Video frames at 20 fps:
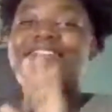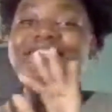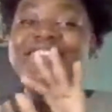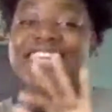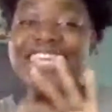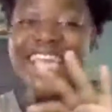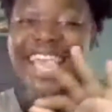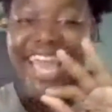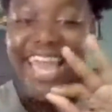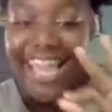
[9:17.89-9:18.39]

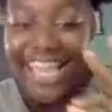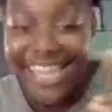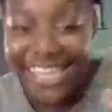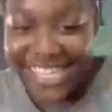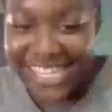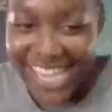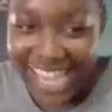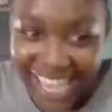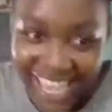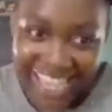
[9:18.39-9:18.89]

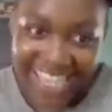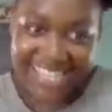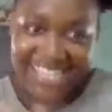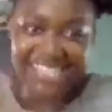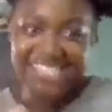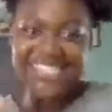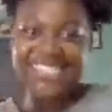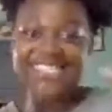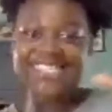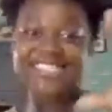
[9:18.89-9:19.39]

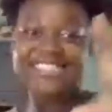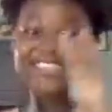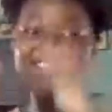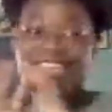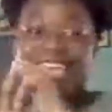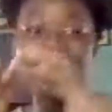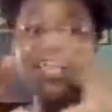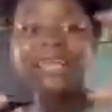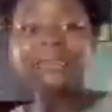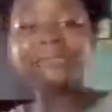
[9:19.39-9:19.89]
VHS
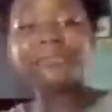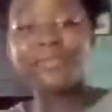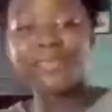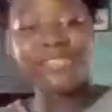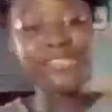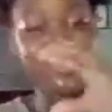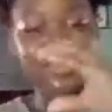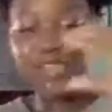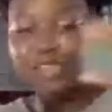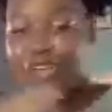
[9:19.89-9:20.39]

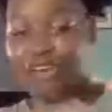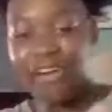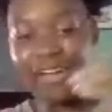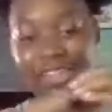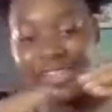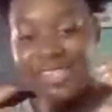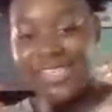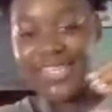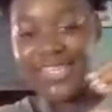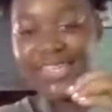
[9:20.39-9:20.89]
tape
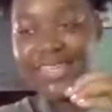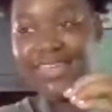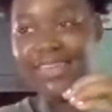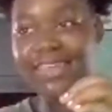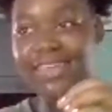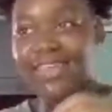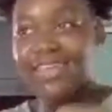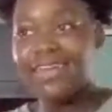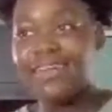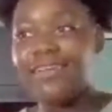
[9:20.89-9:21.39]
slot,
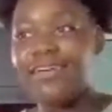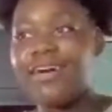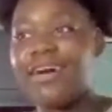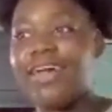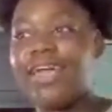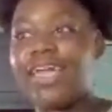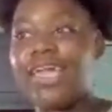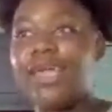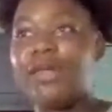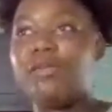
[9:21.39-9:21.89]

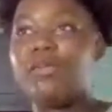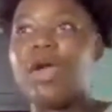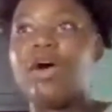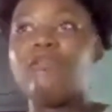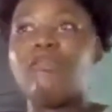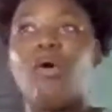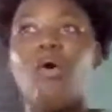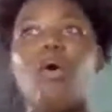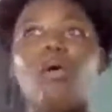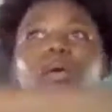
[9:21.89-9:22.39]
and
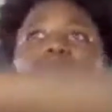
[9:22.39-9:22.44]
we have